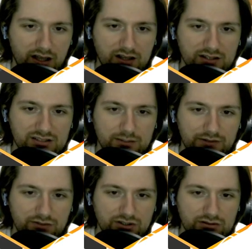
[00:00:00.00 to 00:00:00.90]
Some
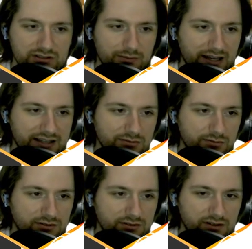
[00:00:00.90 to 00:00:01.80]
even use the
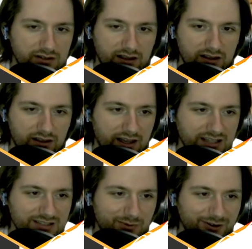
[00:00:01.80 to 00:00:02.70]
password
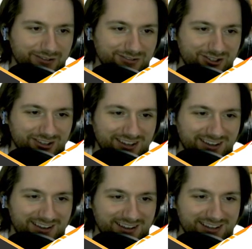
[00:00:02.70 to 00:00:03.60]
as part of the
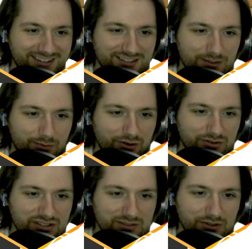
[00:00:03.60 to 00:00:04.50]
cookie. This
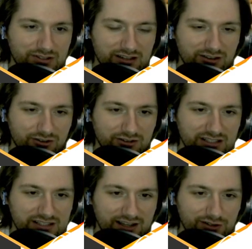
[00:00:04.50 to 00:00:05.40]
approach is particularly
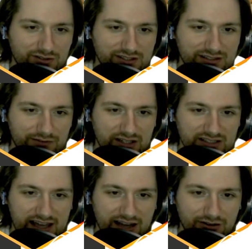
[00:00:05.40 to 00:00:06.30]
dangerous if an
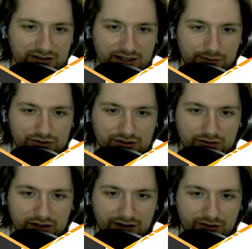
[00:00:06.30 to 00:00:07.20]
attacker is able to
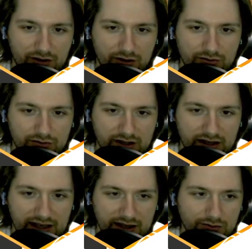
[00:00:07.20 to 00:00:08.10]
create their own
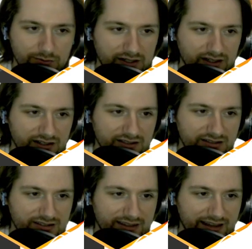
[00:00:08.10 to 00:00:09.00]
account
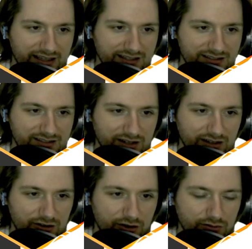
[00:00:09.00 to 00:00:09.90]
because they can study
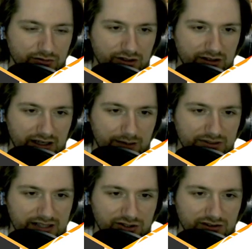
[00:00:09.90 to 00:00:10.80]
their own cookie and
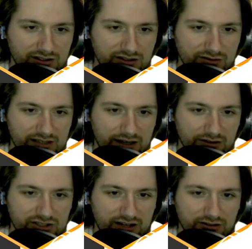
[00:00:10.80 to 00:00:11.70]
potentially deduce how
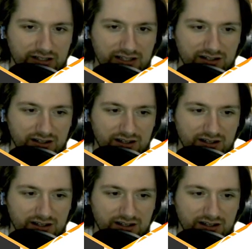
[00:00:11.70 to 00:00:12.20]
it's generated.